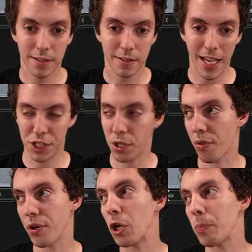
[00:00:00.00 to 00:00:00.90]
It's actually your
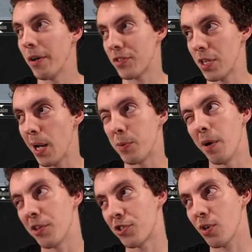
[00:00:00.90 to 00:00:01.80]
third month sub,
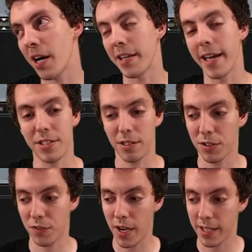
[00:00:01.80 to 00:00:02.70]
but it's Tron Day, so
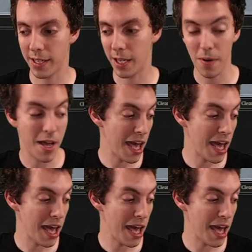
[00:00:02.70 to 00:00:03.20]
it's fine, you know?